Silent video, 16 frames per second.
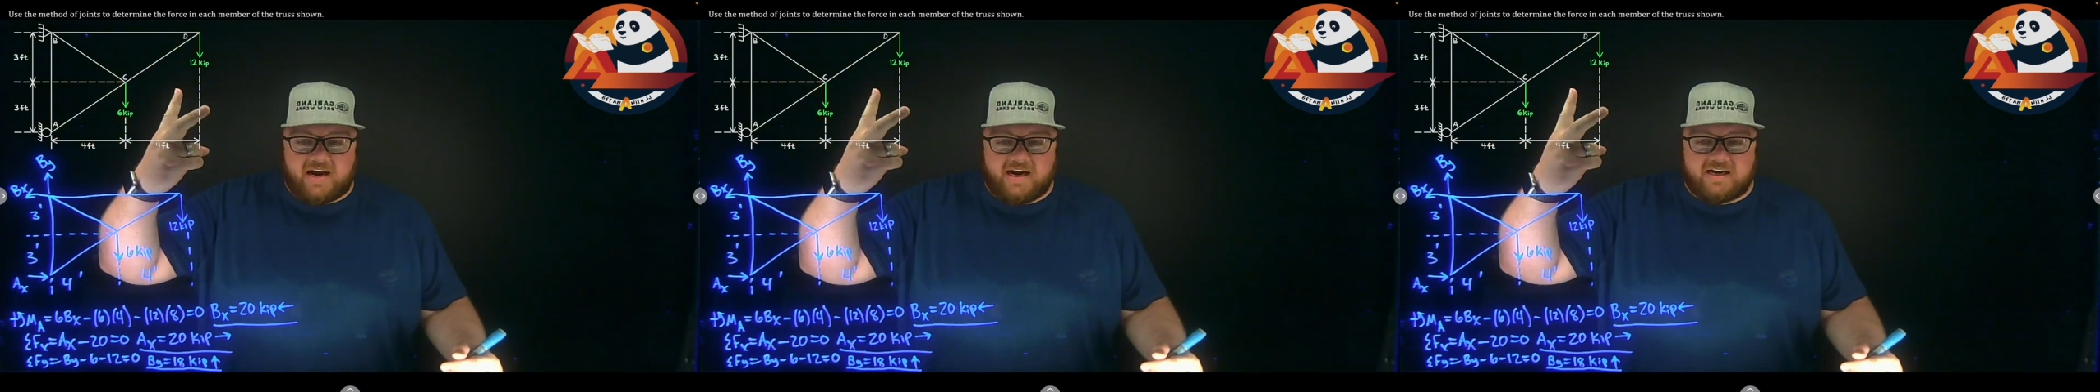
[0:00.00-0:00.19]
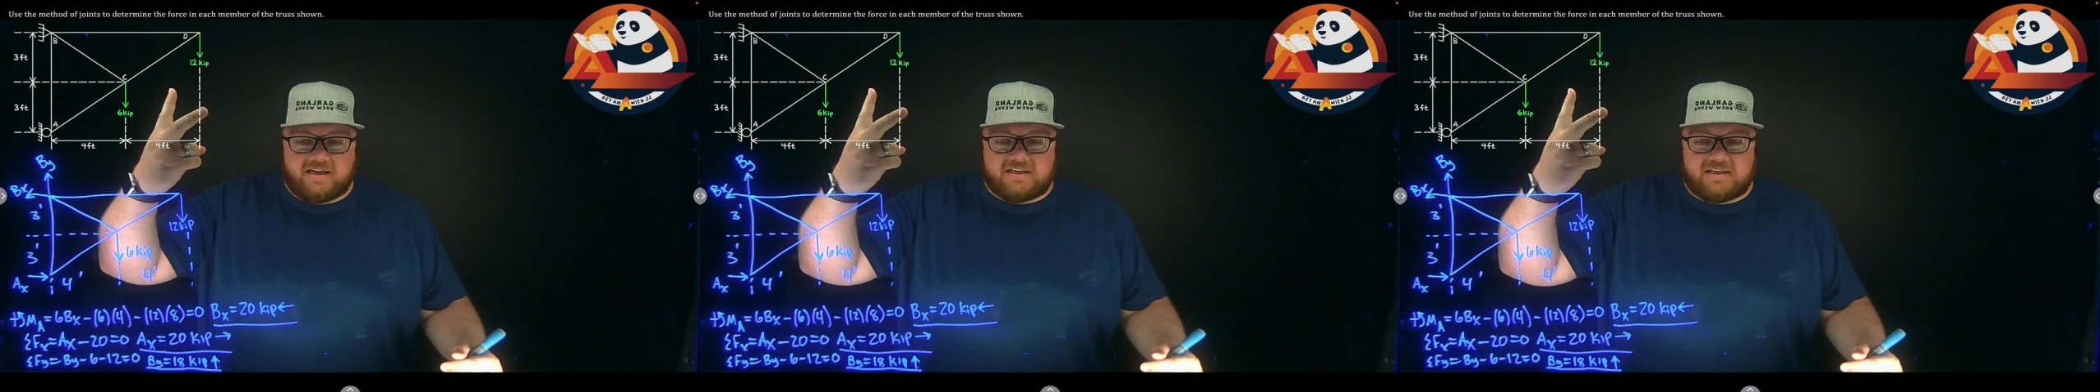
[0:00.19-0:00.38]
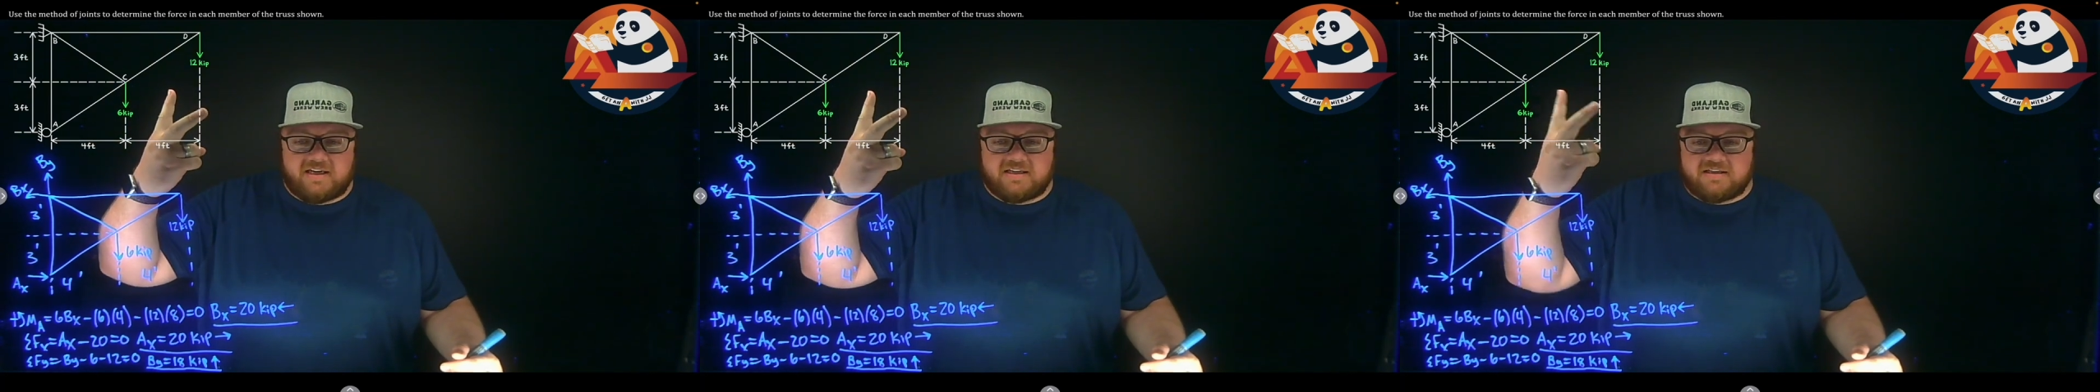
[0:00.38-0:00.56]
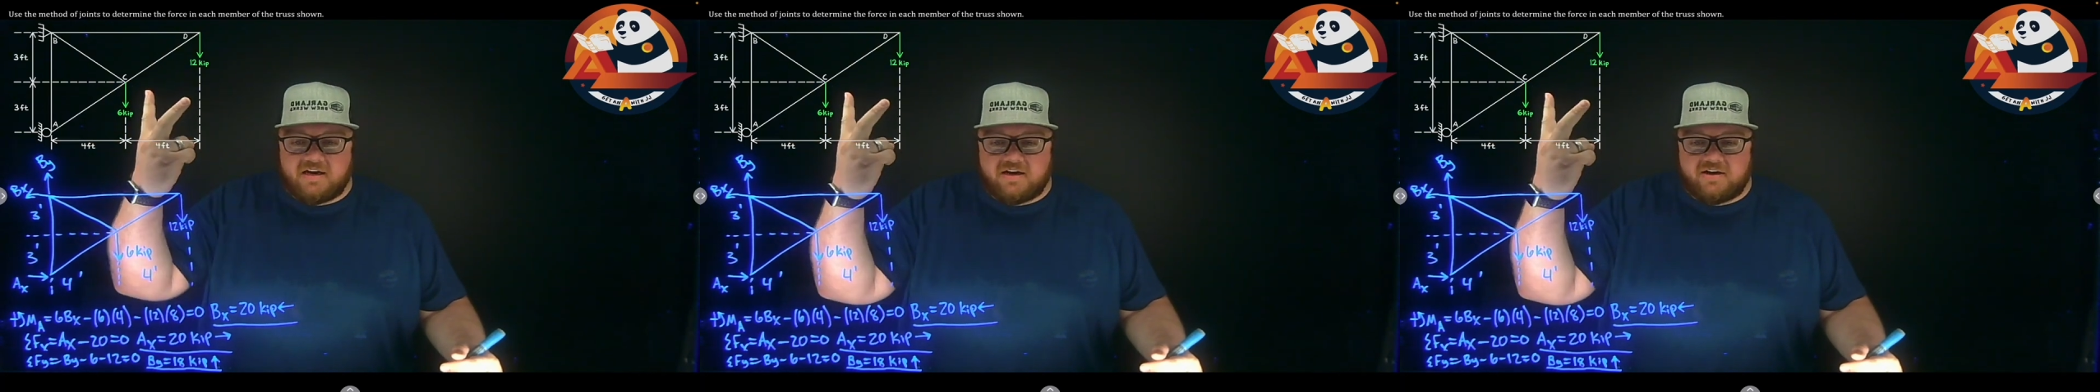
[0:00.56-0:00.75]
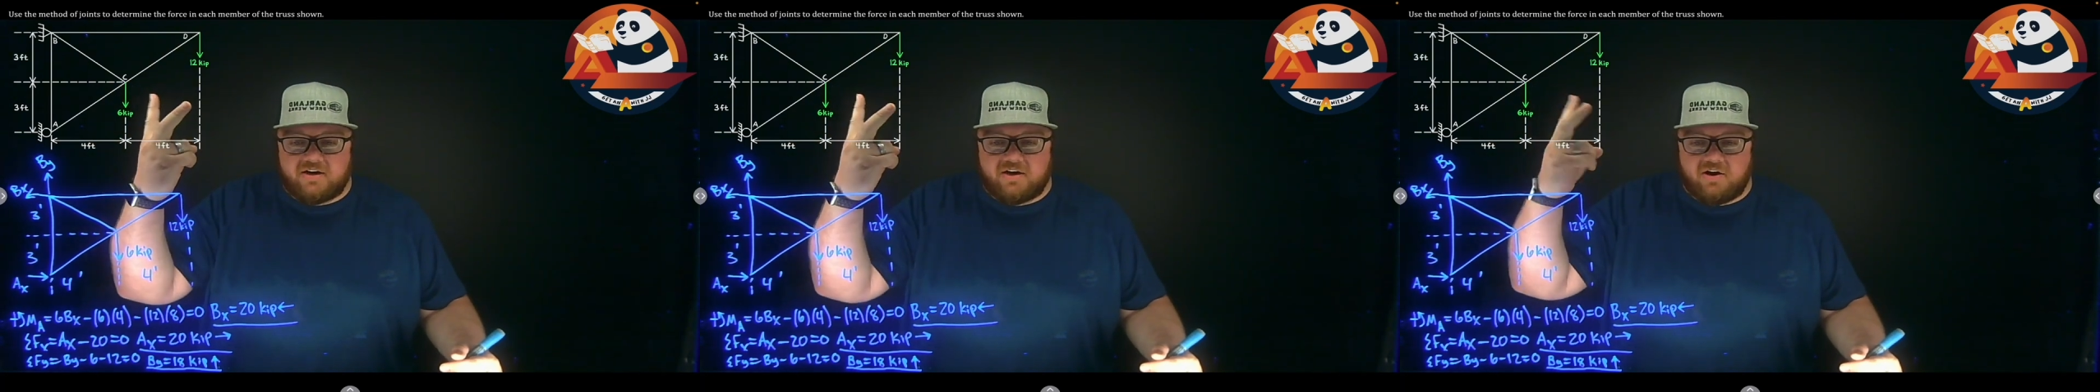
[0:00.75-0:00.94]
AC as an
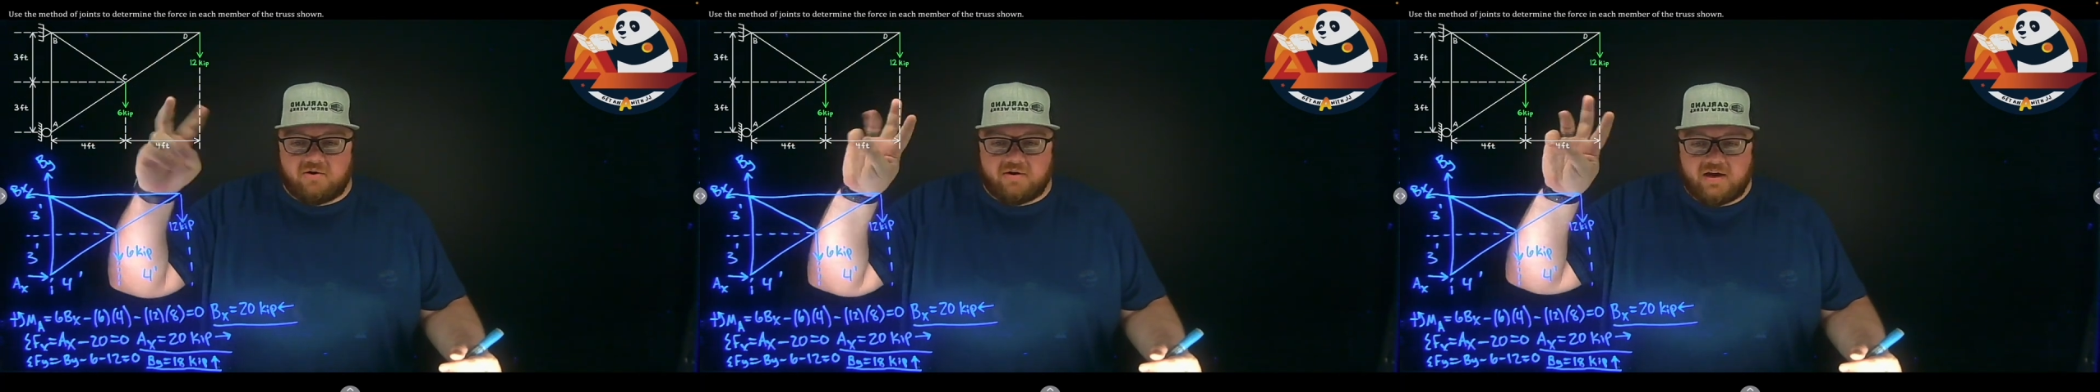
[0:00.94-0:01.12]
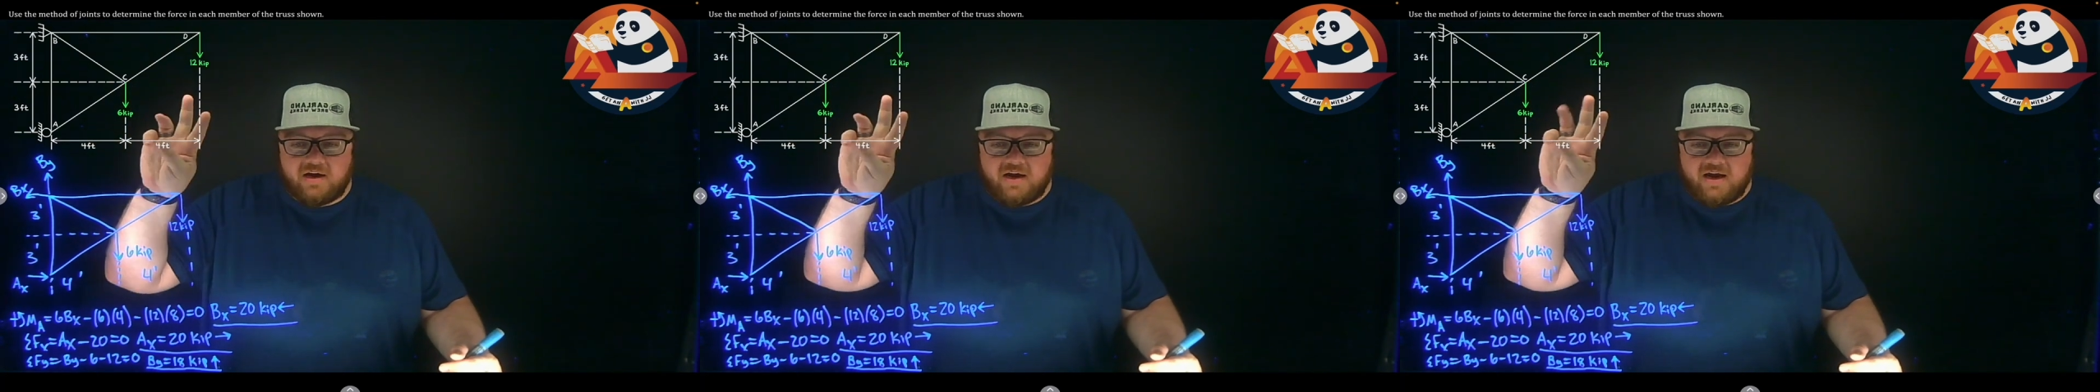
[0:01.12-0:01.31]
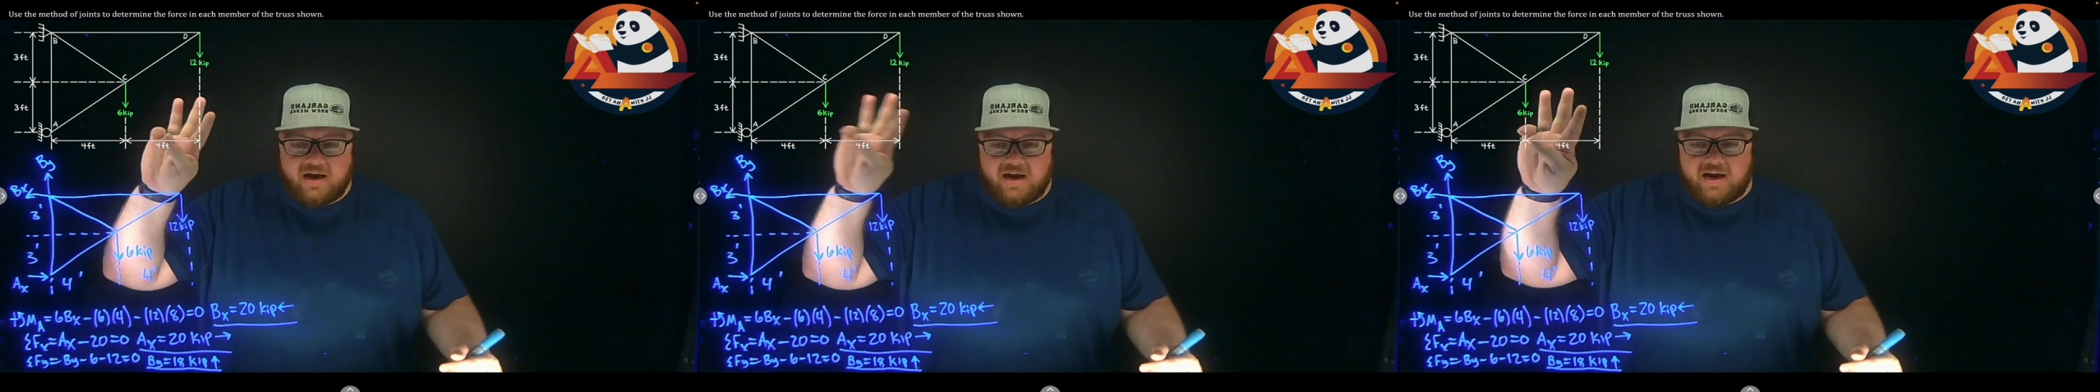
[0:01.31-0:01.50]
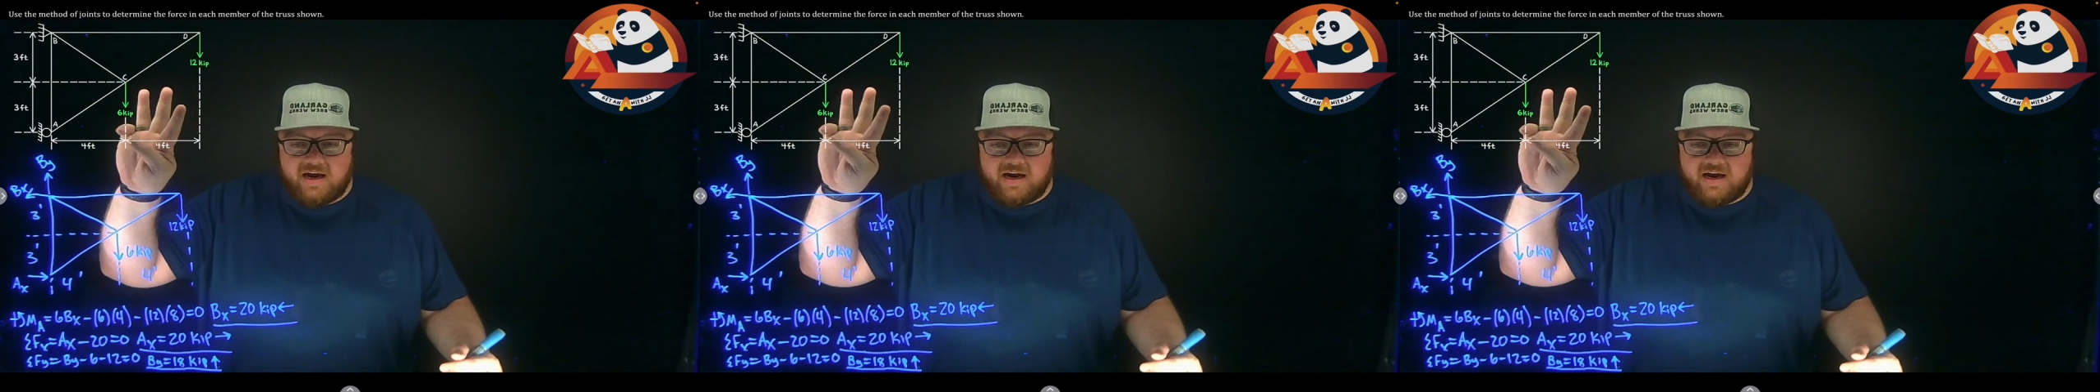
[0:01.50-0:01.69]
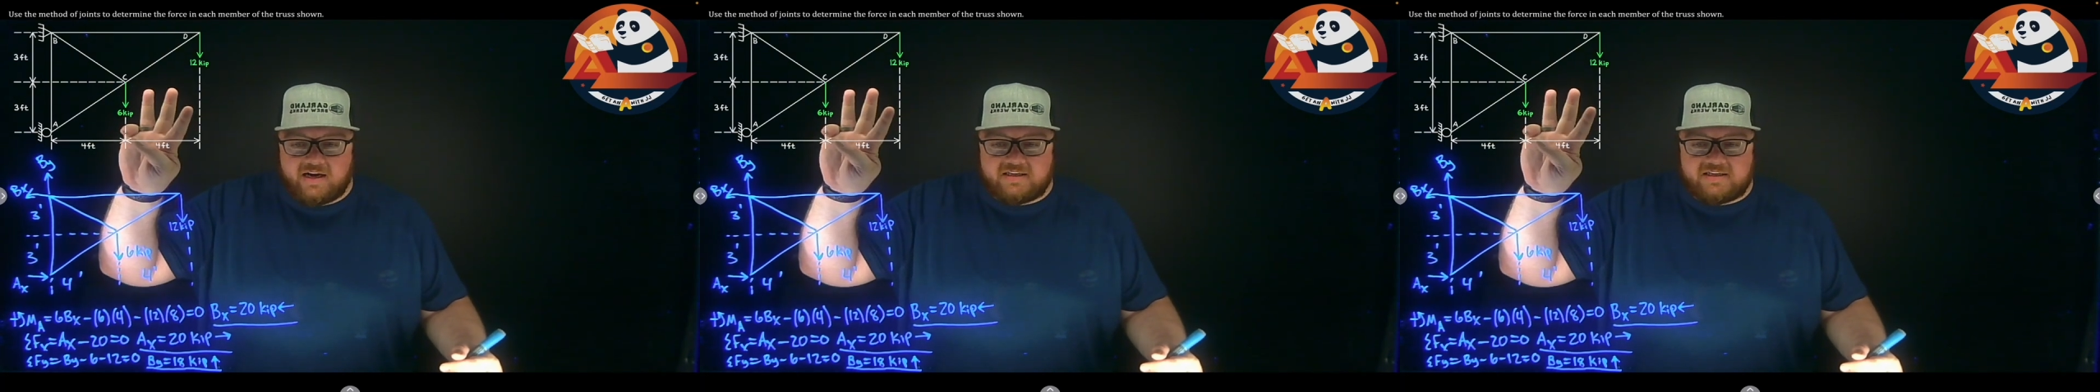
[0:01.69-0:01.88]
unknown,
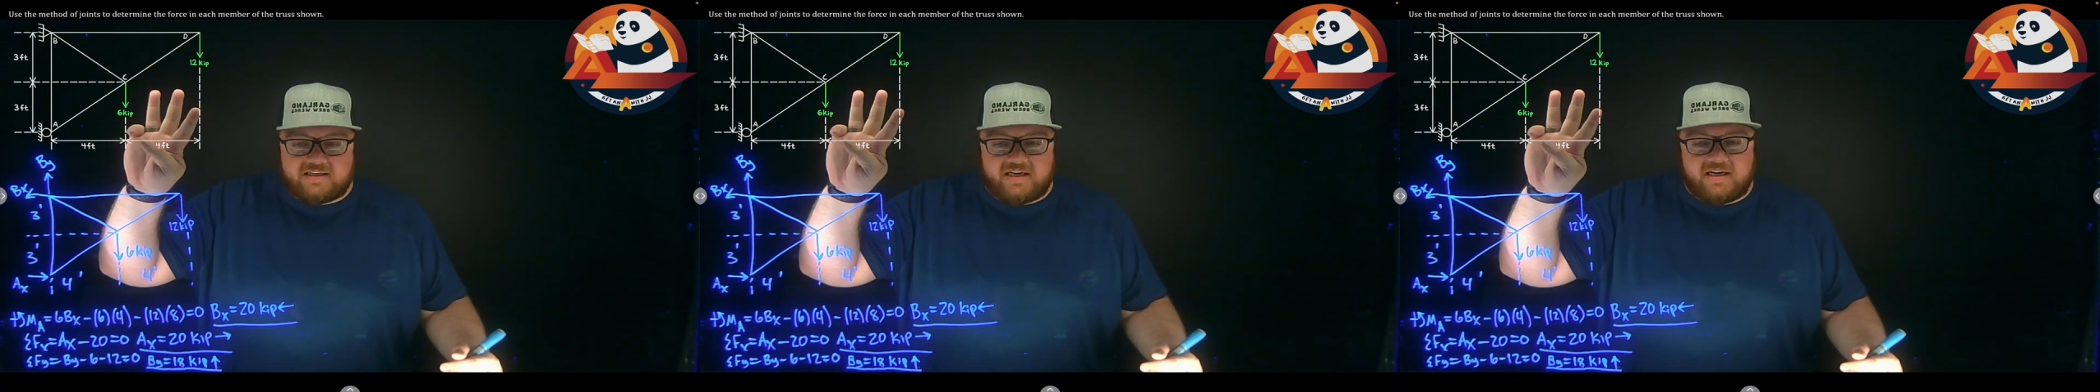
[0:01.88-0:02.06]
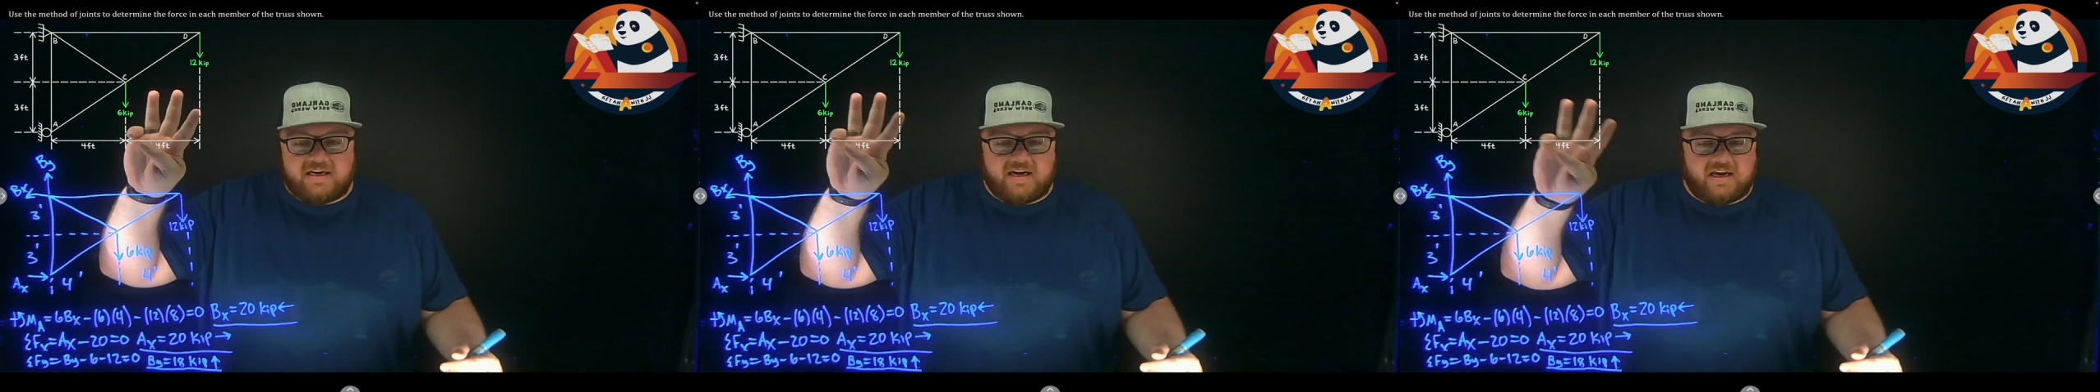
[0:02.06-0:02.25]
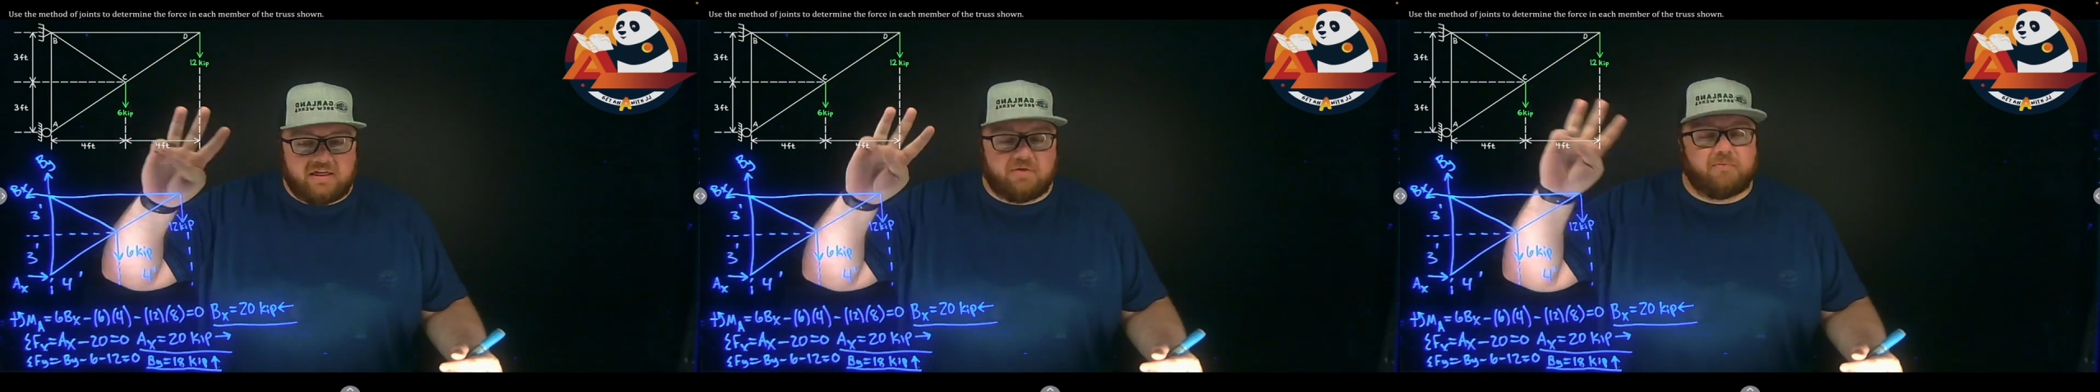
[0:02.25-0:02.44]
and CD.